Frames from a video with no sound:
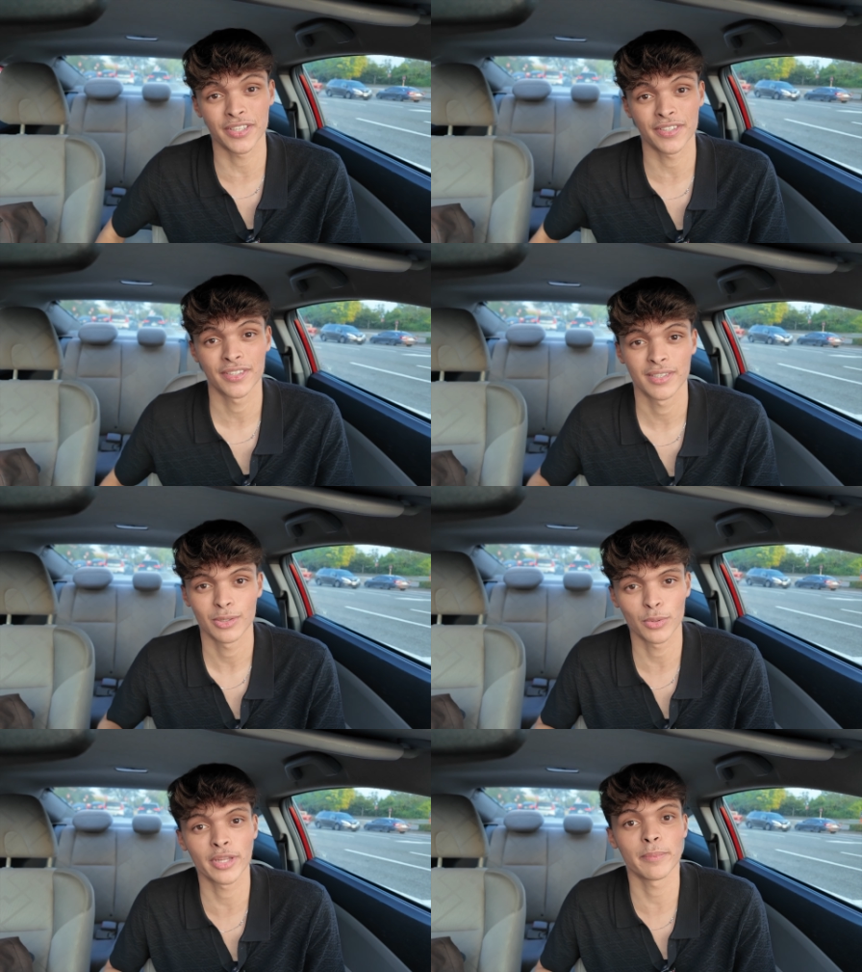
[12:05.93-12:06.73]
good?
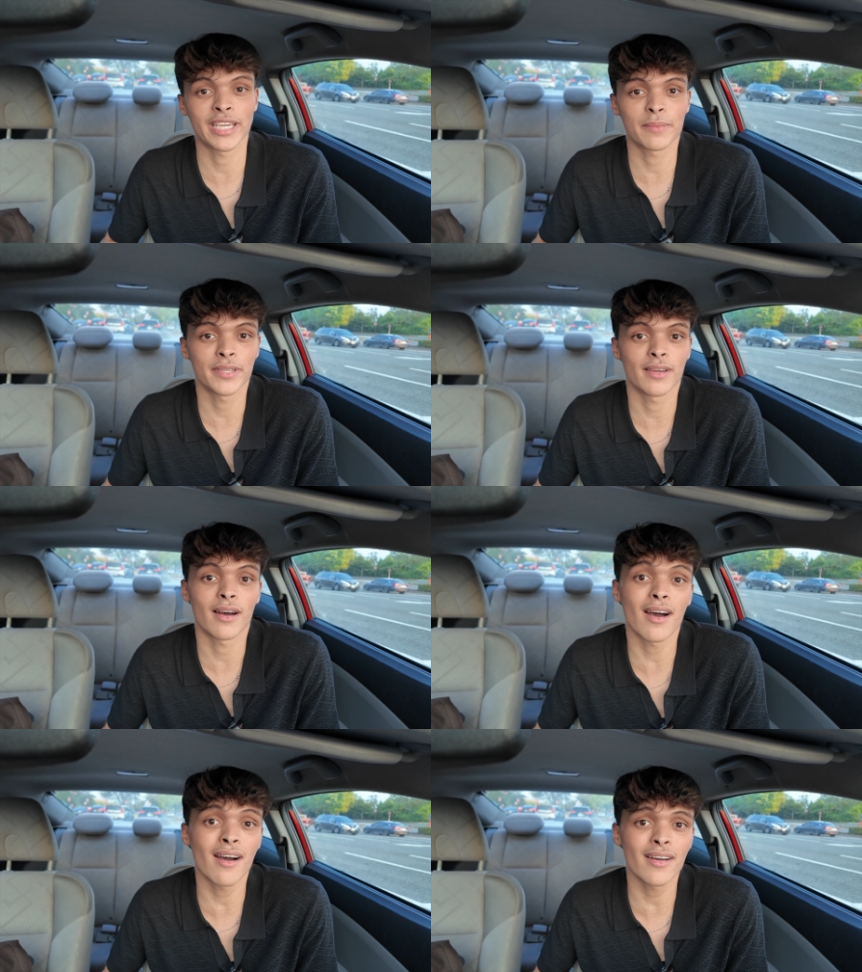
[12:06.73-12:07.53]
Will it make me,
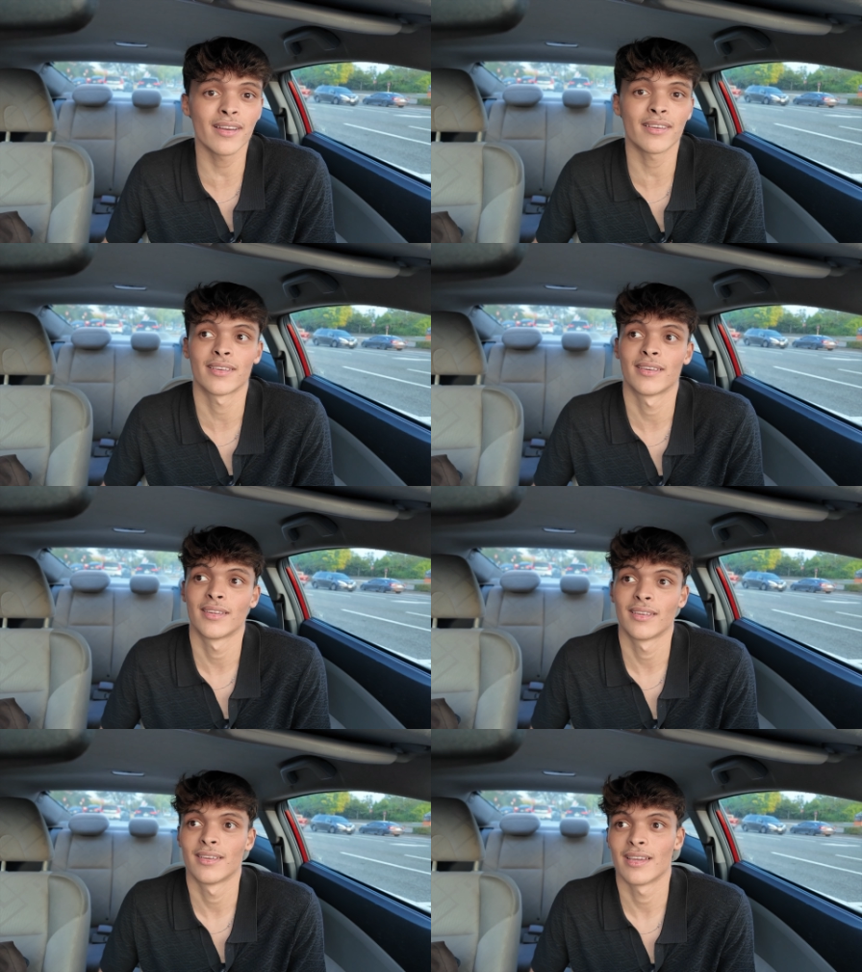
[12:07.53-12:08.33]
ah? Uh,
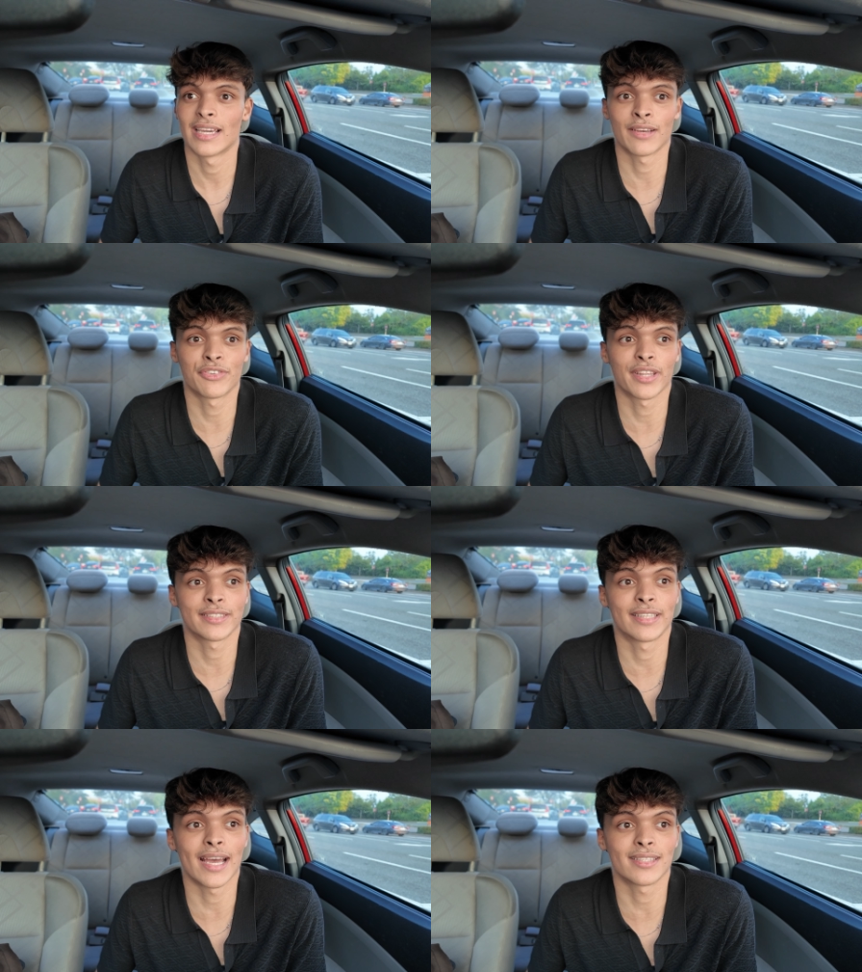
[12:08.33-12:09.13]
and I feel
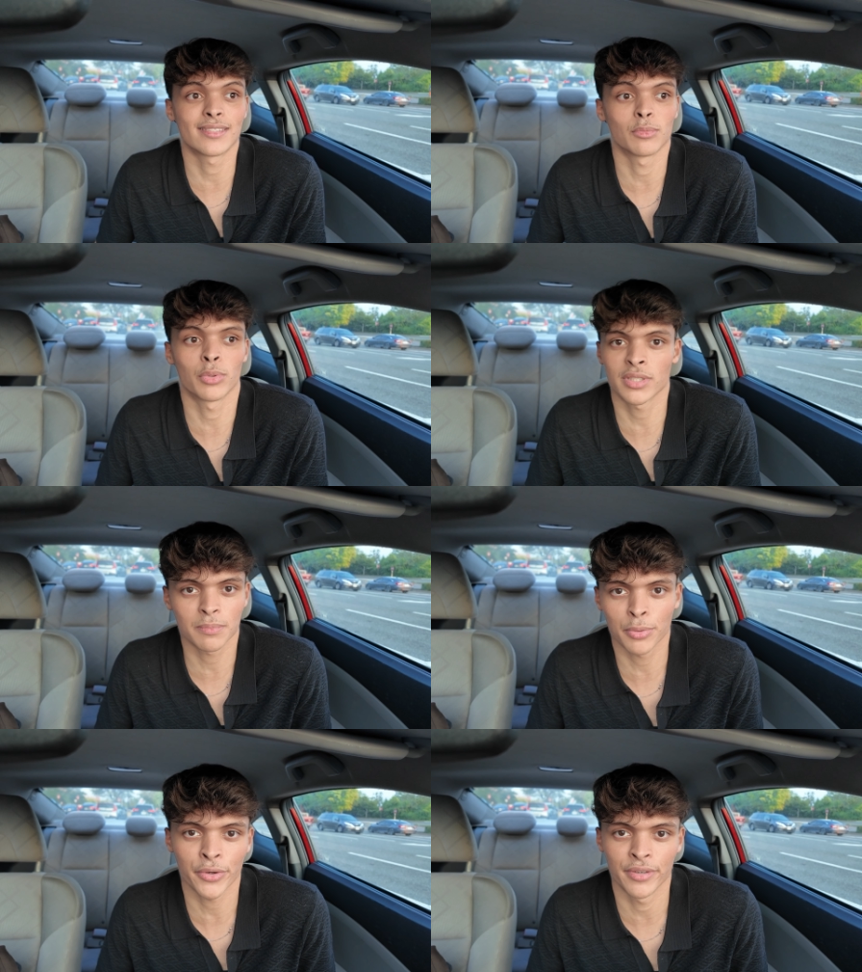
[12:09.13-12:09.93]
like that's what's
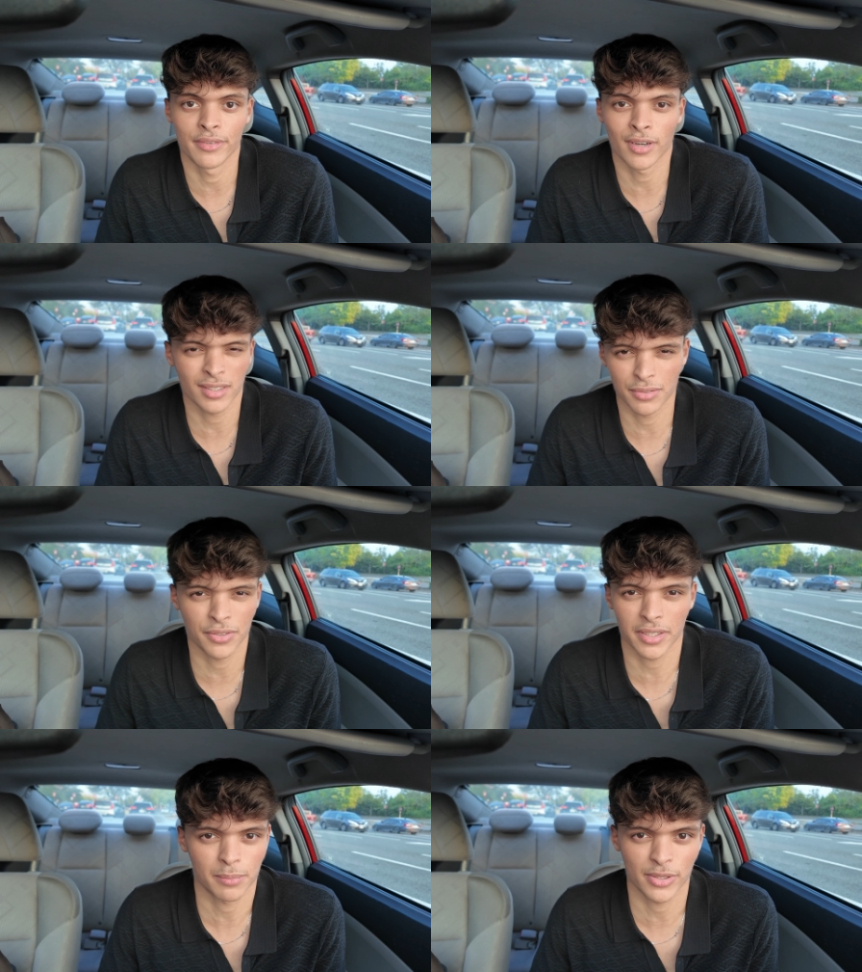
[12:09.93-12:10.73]
important, not the fucking